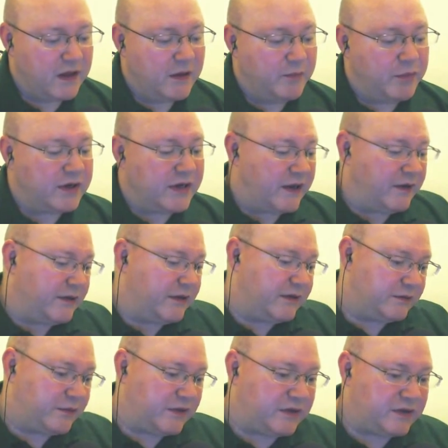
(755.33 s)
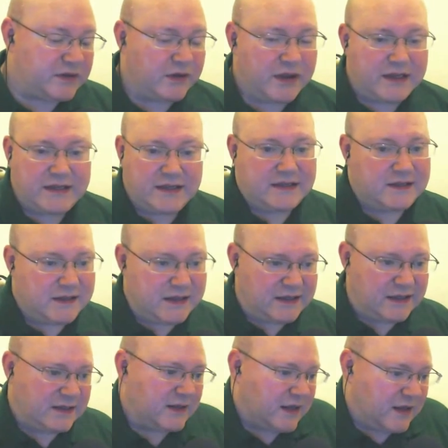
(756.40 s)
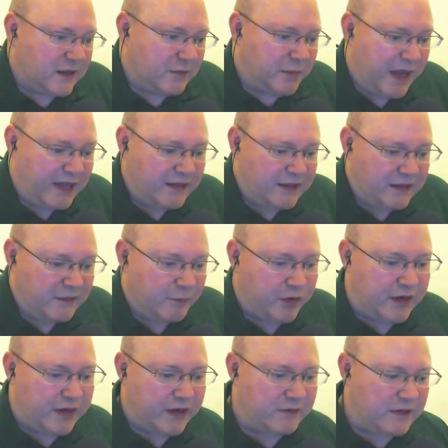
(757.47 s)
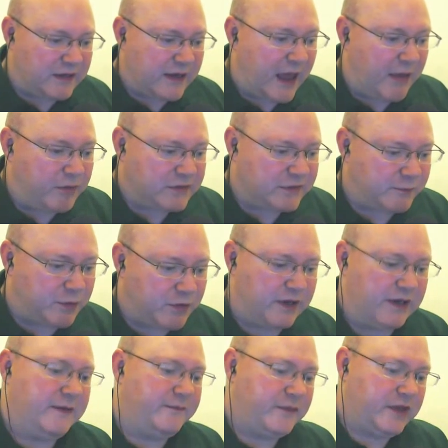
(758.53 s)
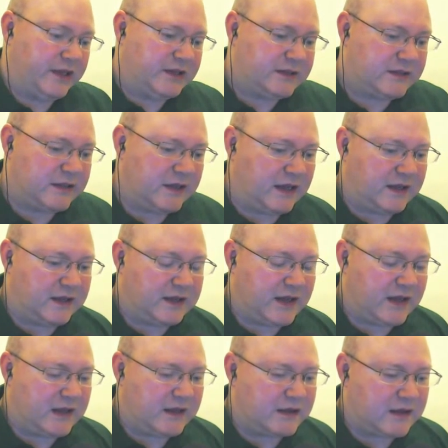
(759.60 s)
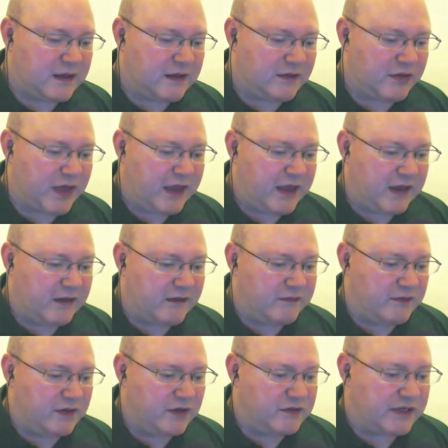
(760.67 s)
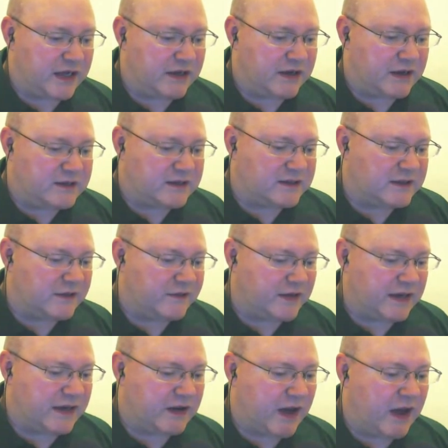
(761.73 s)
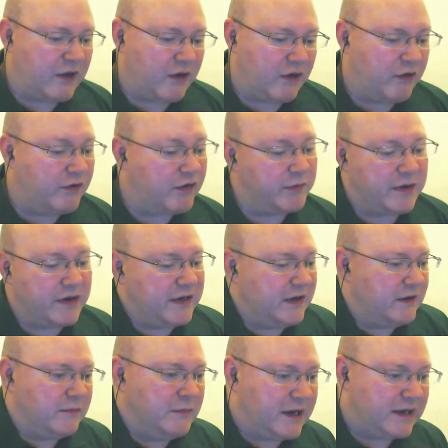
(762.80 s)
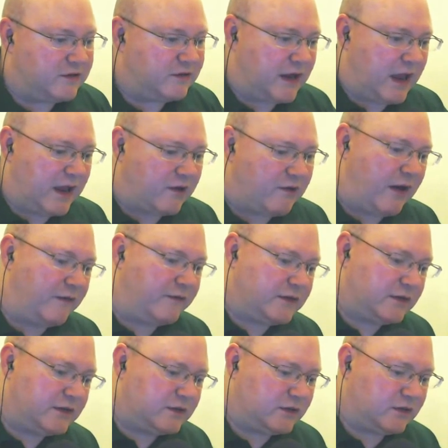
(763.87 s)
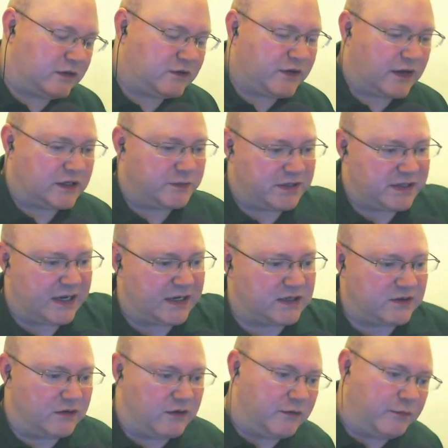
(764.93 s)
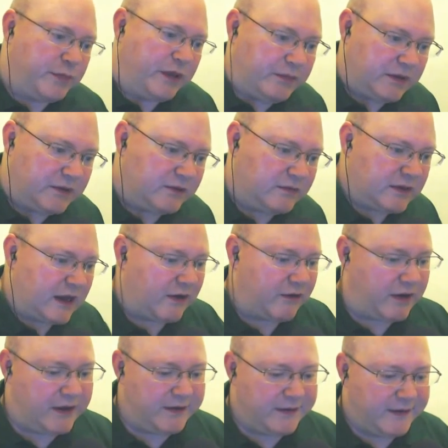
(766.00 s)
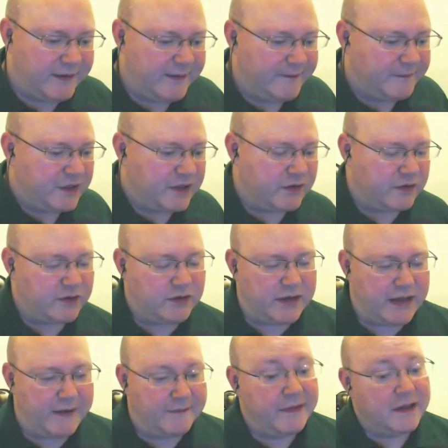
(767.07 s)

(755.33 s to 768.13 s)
But anyway, so this is a patent that they put in, that Airbus have put in. They're thinking of using it as a civilian or a military aircraft, so a transportation or people carrier. They don't know yet.